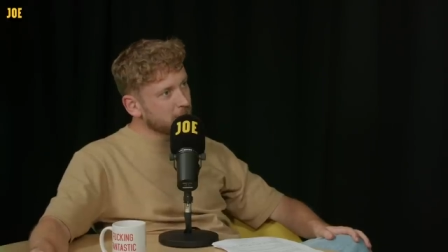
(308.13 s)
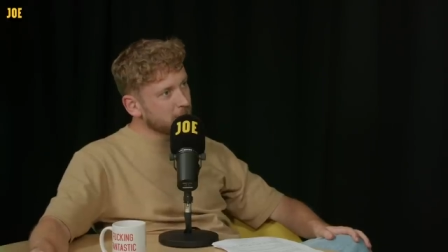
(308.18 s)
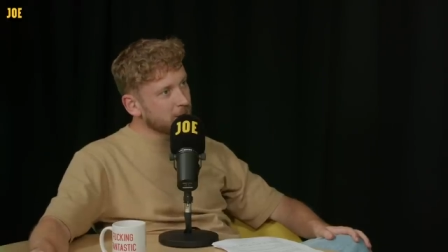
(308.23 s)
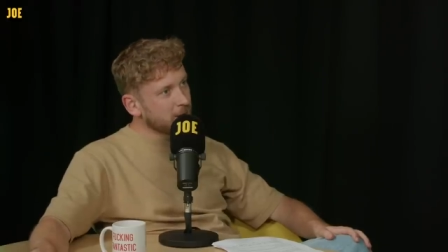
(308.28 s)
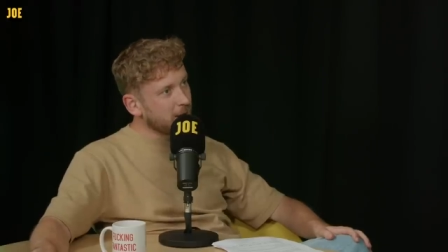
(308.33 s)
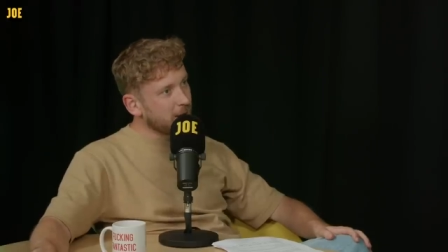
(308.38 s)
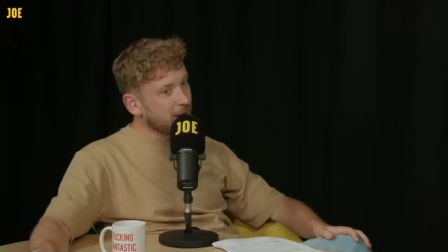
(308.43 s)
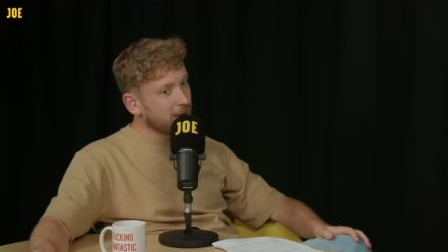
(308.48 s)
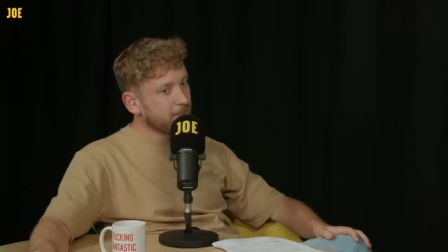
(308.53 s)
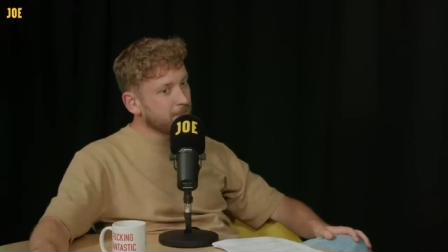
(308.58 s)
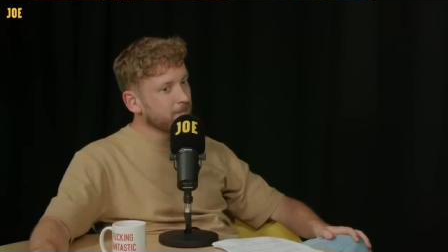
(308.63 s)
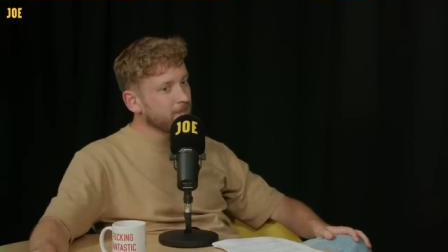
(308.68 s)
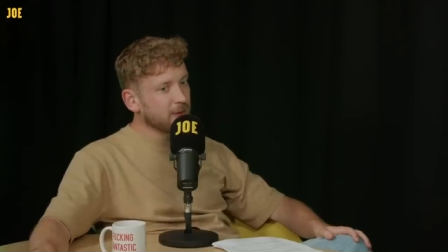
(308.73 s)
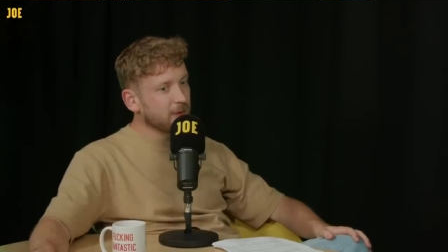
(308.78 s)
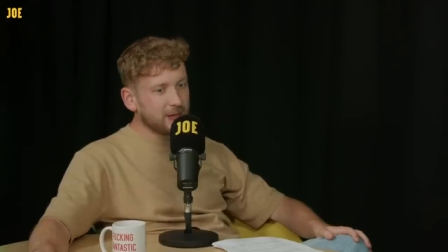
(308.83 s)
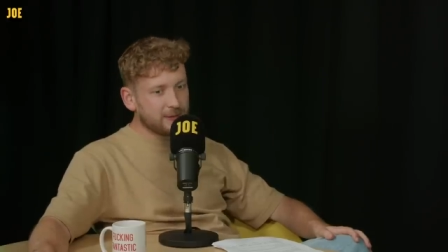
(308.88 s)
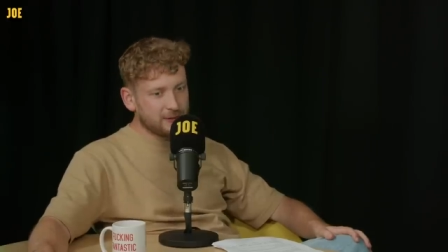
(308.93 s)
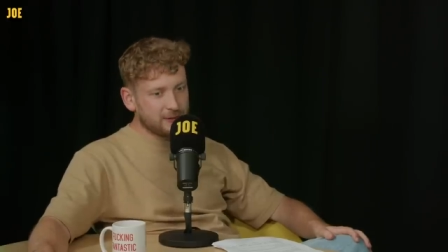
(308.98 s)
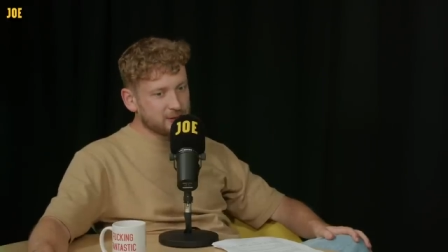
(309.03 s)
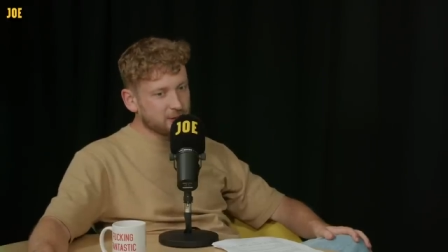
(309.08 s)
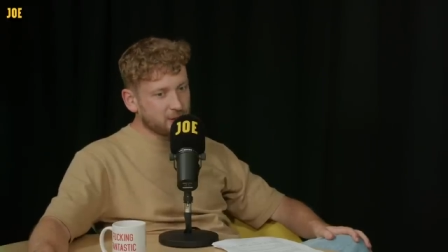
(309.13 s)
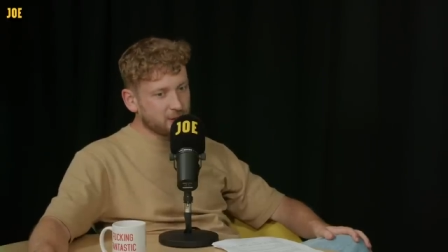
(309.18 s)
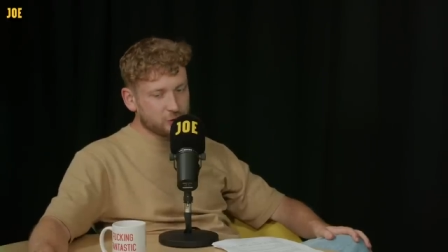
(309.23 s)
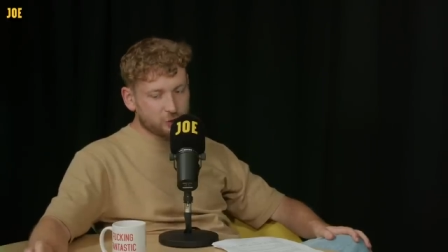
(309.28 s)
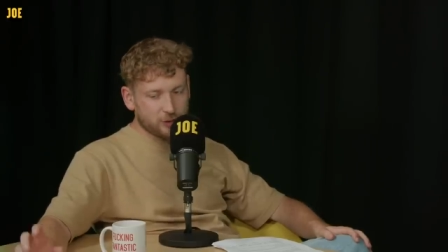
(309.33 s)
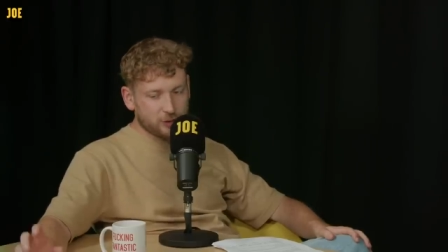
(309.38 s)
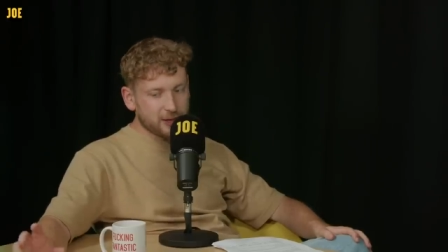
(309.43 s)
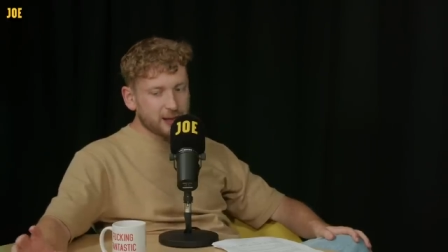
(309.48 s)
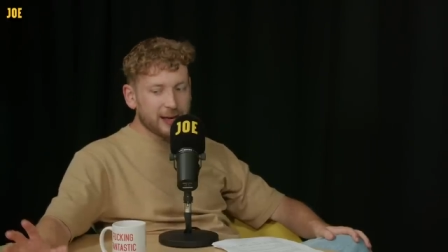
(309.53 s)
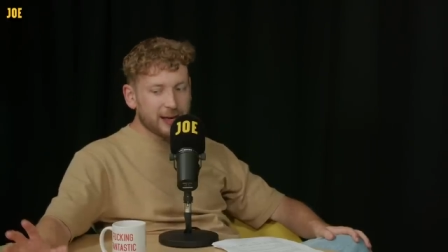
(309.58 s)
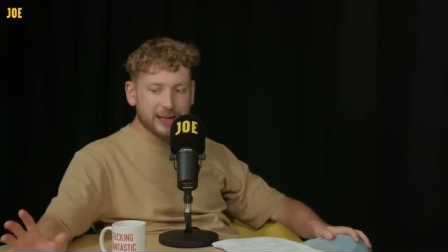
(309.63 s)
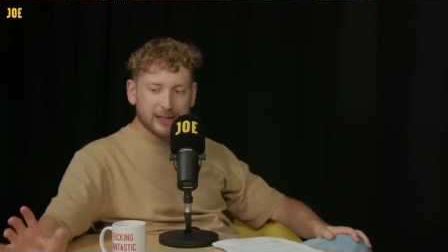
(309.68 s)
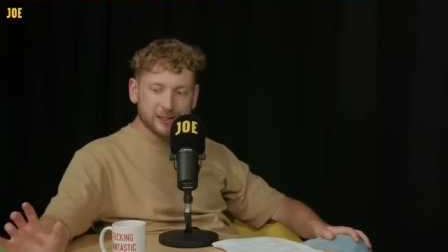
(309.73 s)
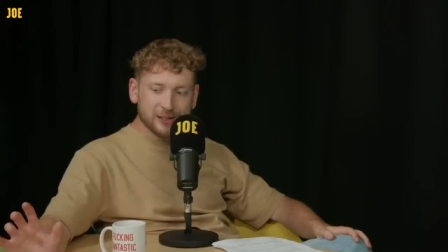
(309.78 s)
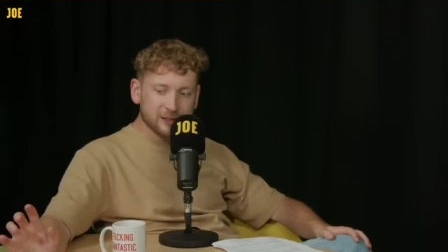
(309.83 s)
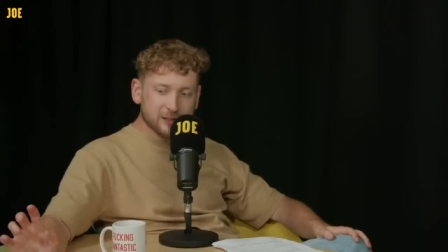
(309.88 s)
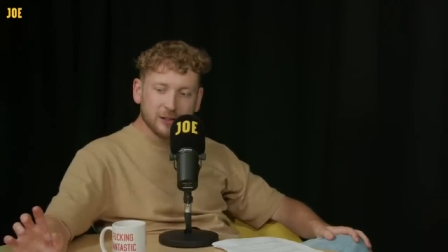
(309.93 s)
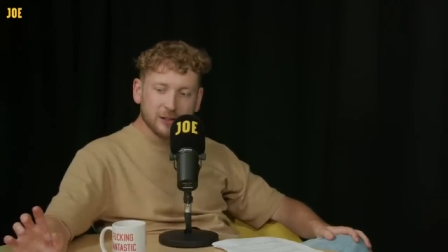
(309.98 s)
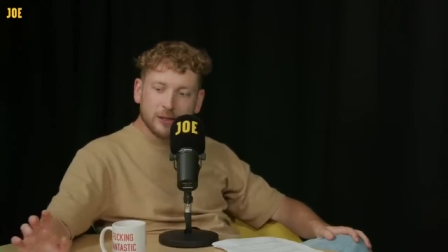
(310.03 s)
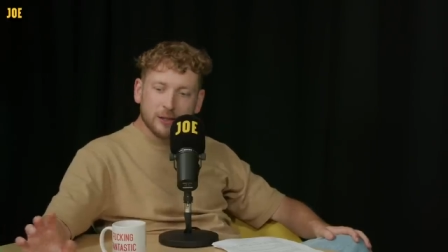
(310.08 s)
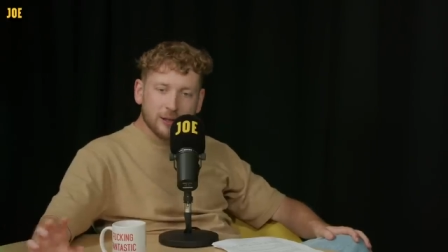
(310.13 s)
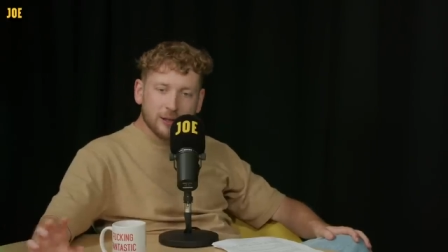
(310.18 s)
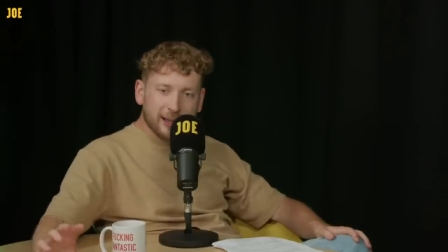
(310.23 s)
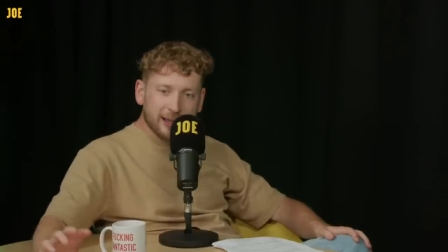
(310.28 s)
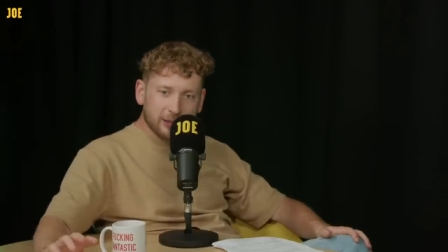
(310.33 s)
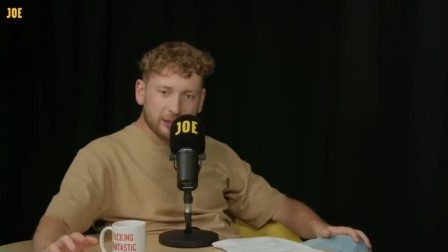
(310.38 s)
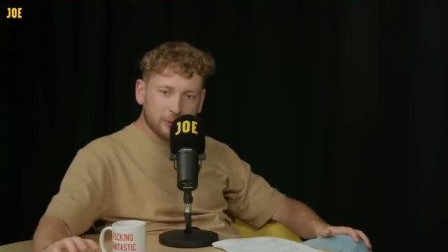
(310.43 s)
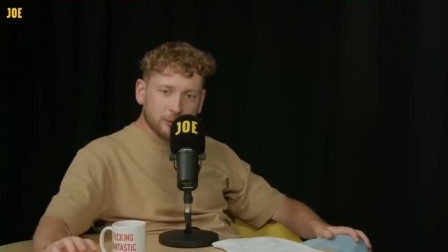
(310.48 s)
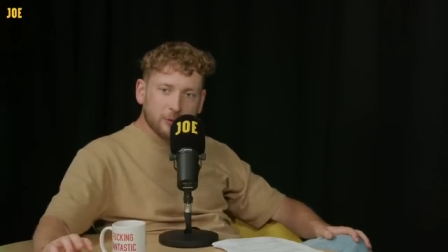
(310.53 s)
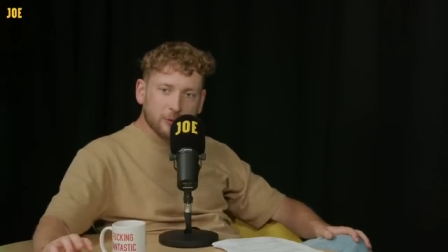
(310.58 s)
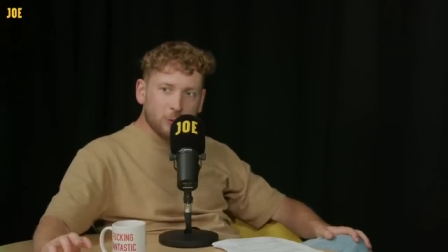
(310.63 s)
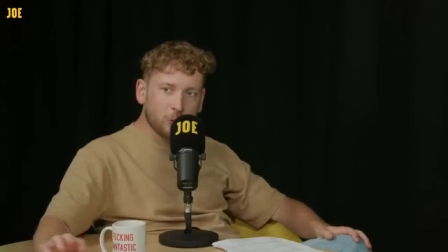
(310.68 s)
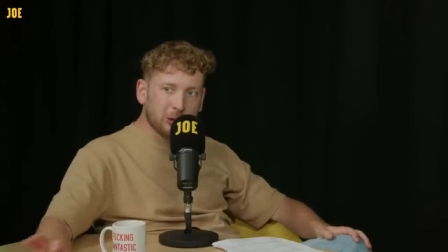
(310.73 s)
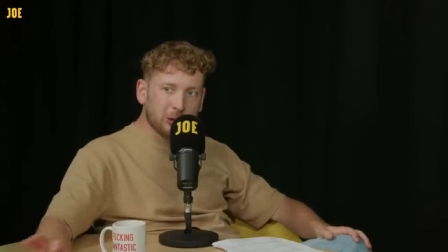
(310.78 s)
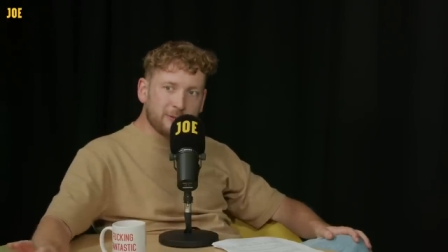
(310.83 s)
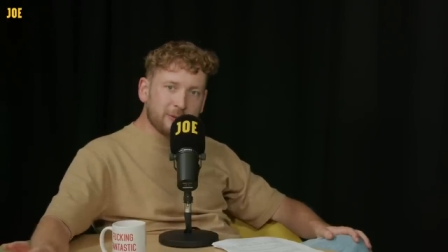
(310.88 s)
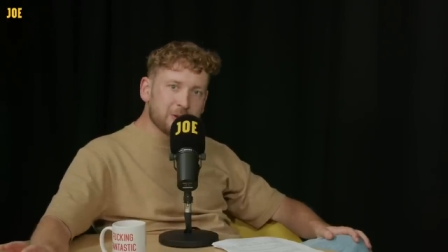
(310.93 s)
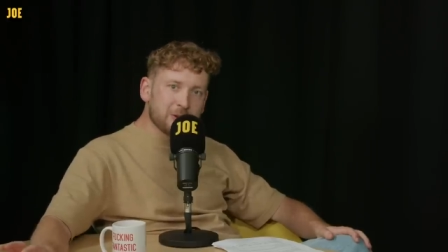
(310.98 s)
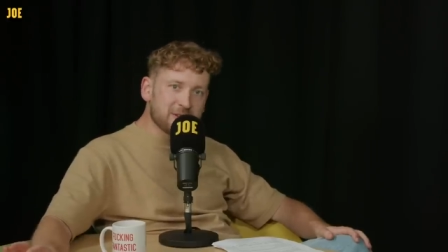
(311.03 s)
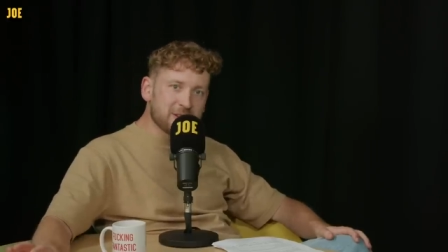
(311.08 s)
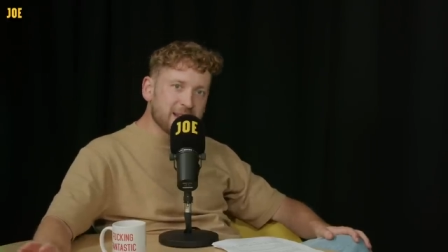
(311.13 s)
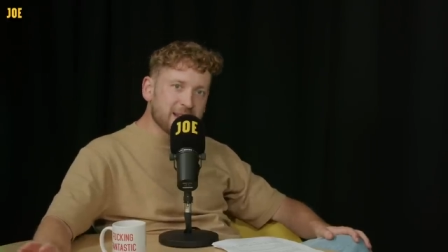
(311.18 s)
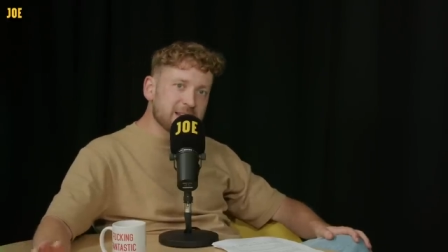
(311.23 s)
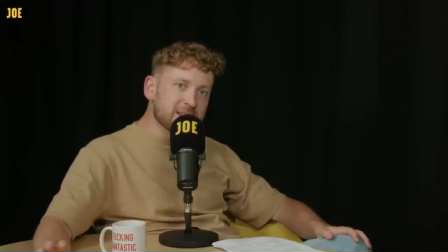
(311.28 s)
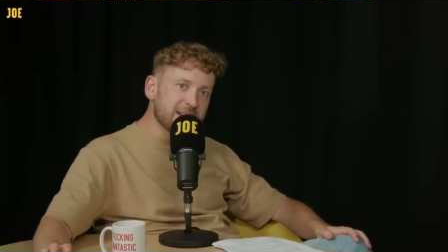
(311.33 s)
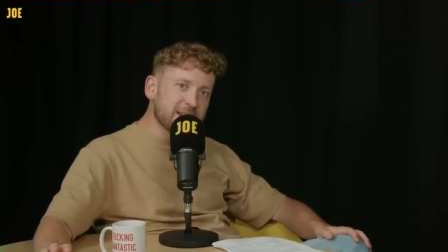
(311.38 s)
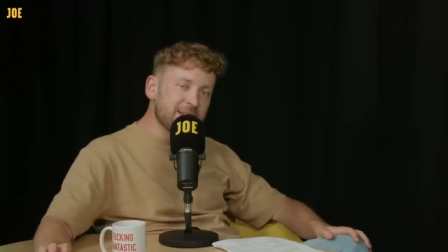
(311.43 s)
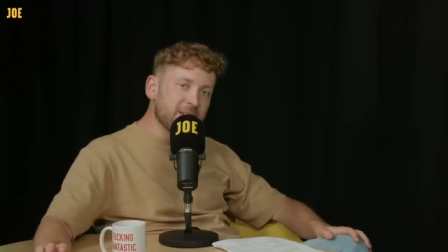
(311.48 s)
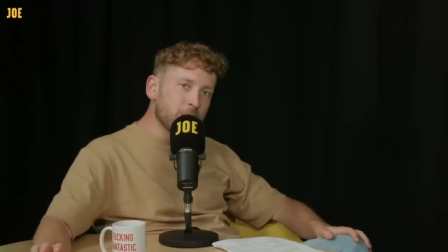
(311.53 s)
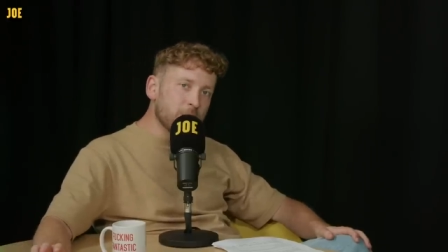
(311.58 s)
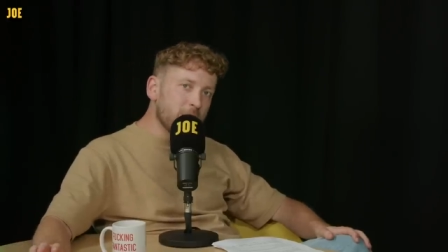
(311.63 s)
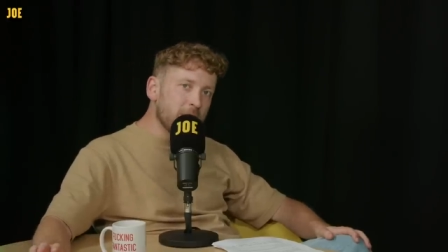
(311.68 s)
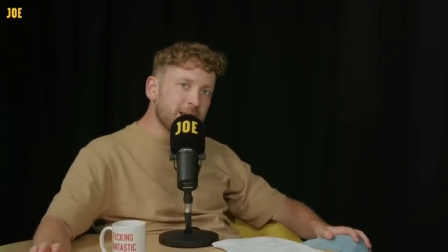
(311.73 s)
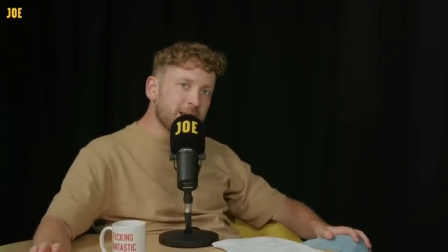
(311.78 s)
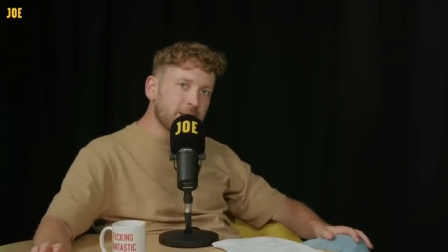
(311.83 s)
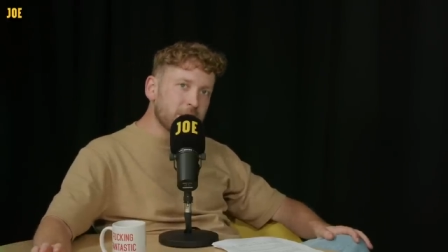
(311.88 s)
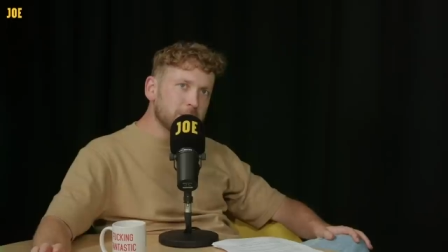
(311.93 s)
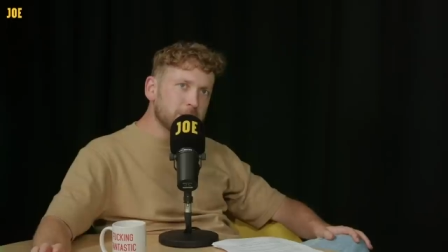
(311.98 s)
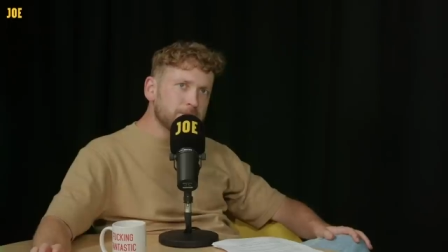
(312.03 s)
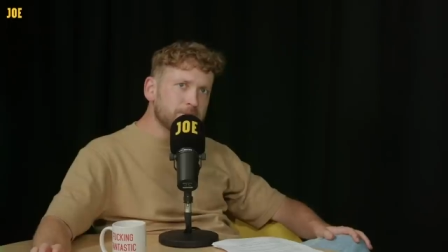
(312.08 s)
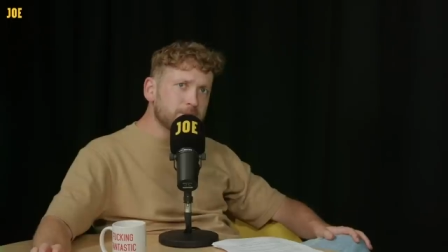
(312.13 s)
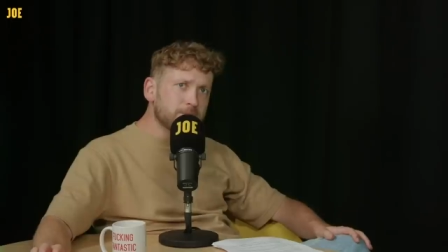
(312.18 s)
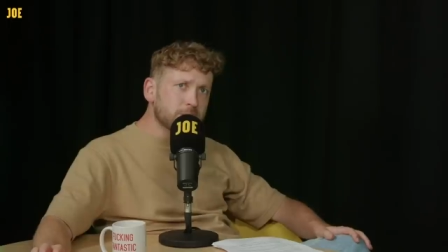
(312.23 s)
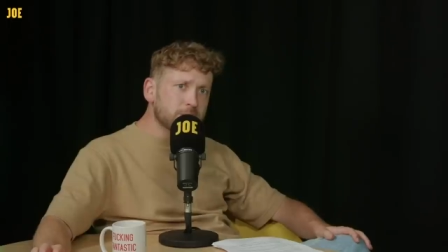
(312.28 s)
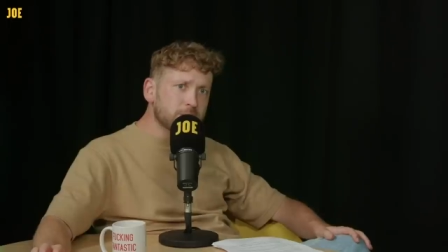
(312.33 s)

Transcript: in this country and all of those things. And the way that